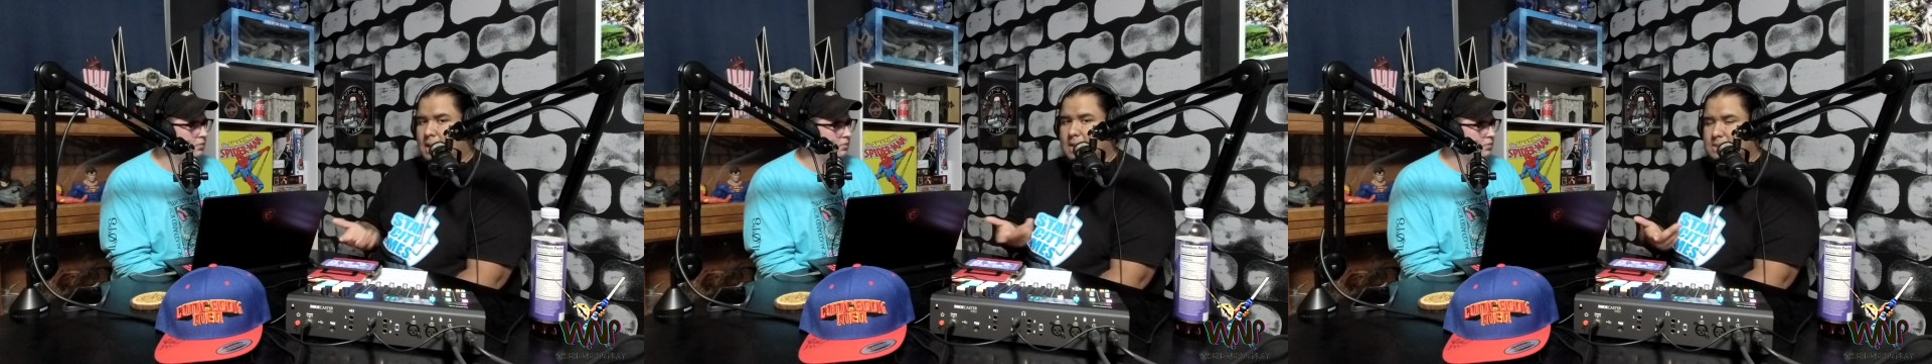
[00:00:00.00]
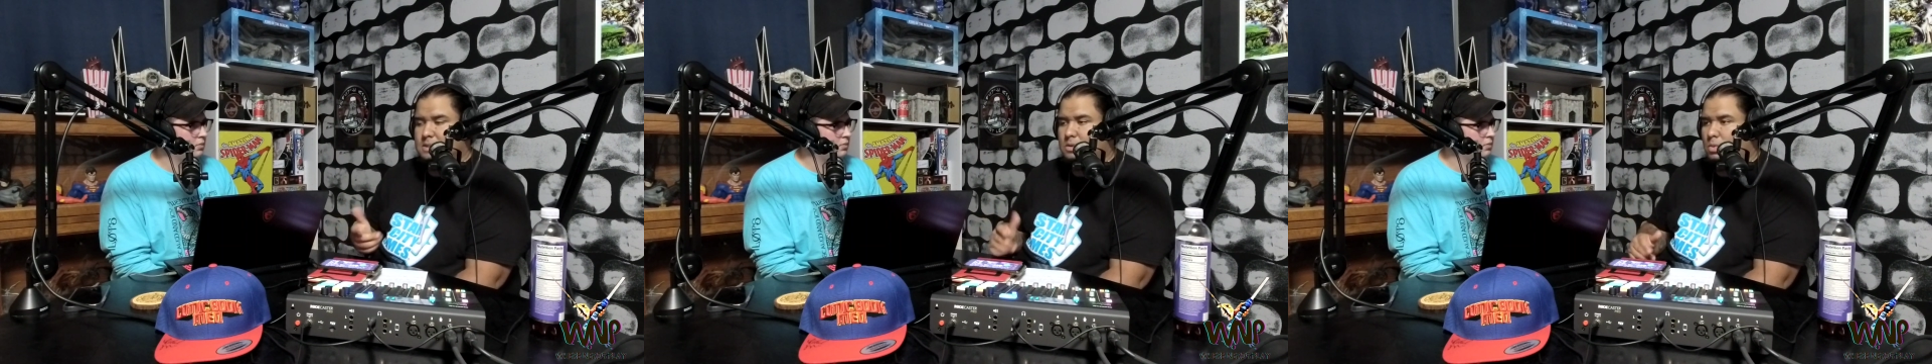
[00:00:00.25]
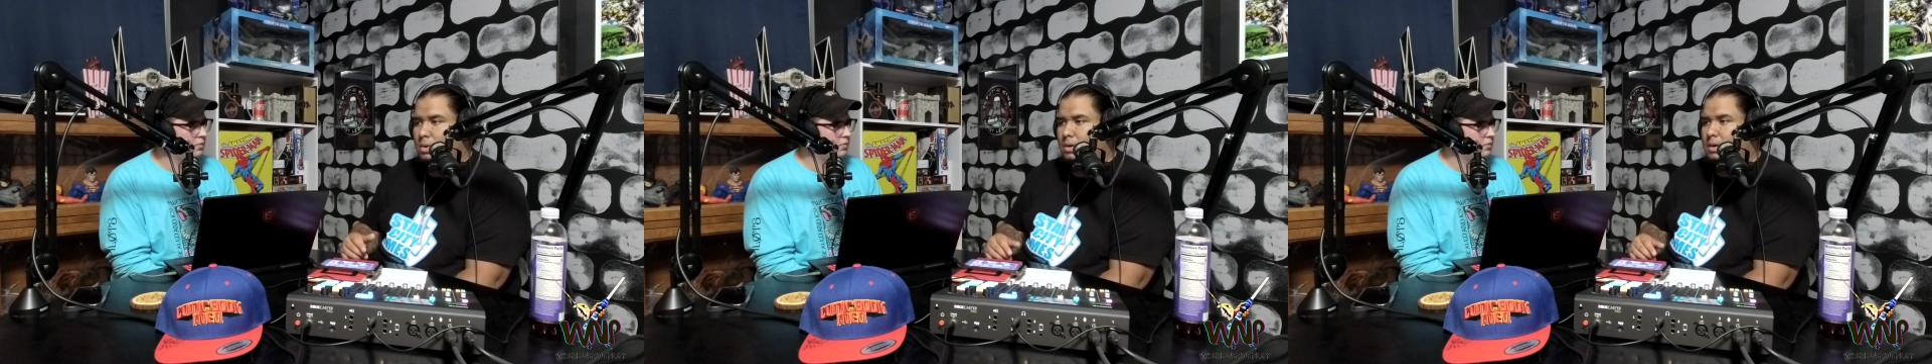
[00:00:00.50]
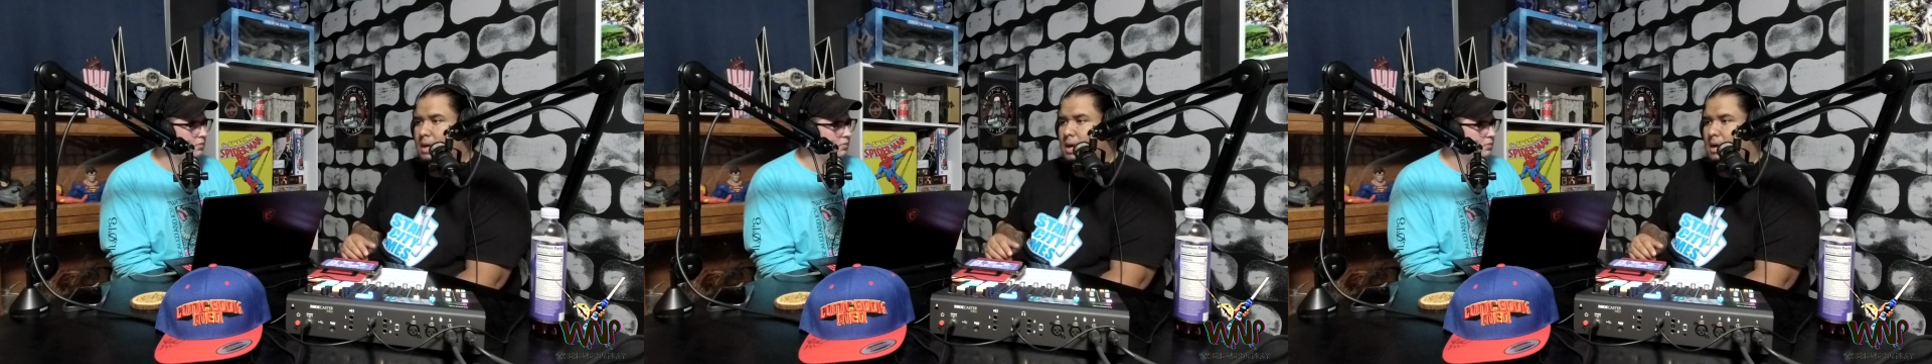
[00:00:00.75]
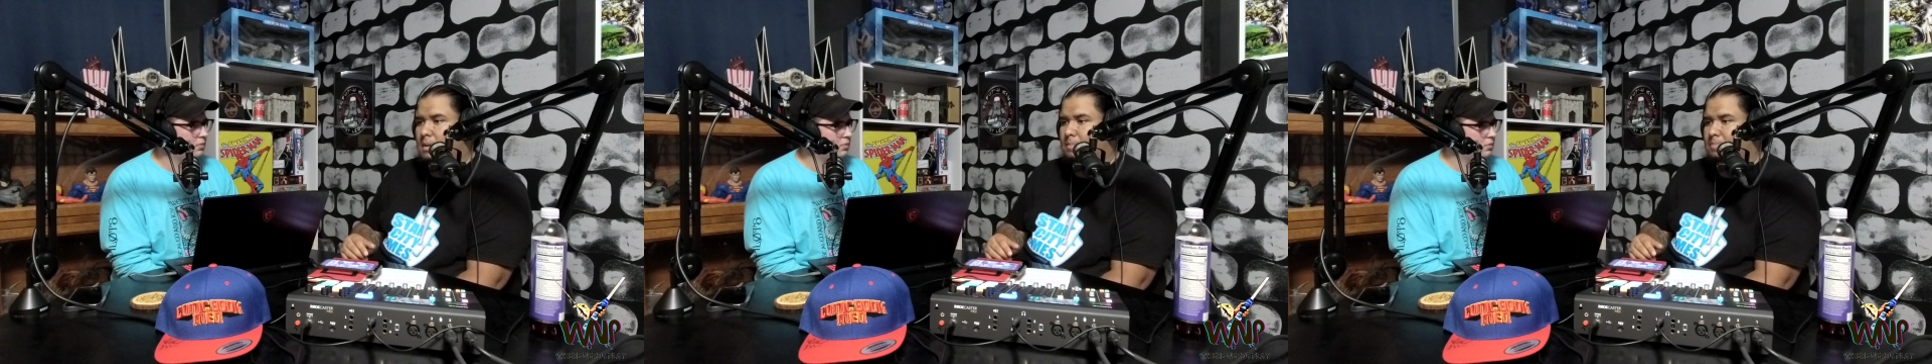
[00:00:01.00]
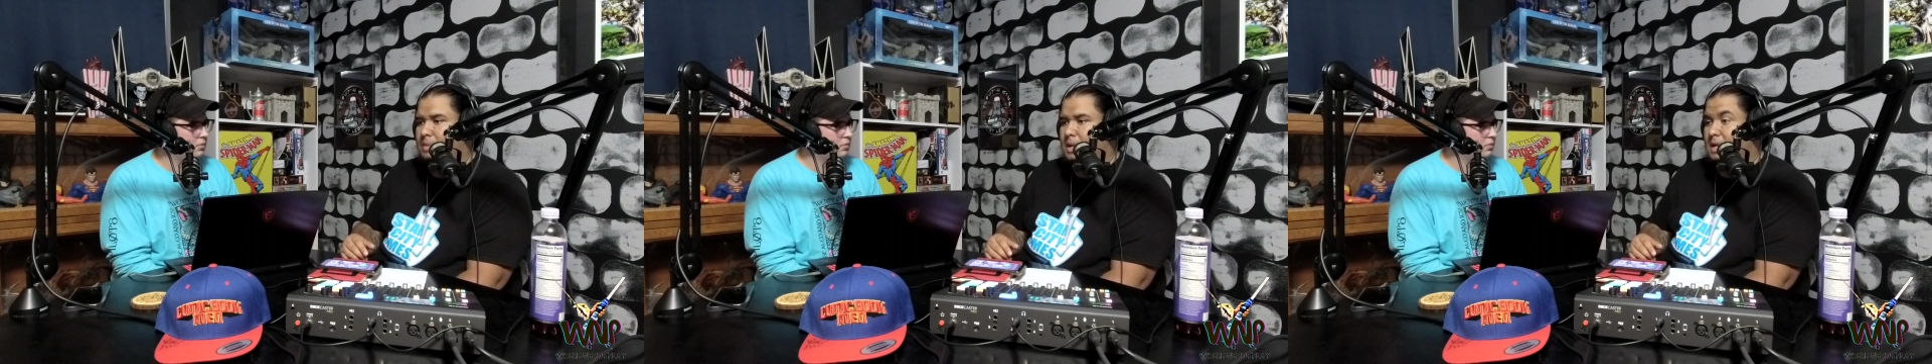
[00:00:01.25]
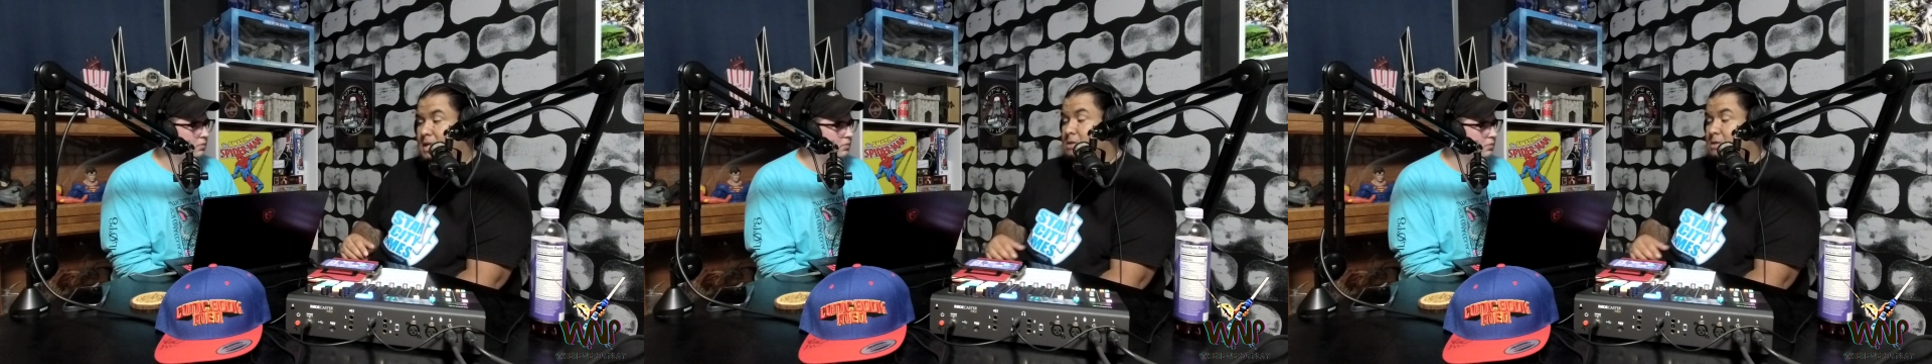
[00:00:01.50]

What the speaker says: I guess is the word, it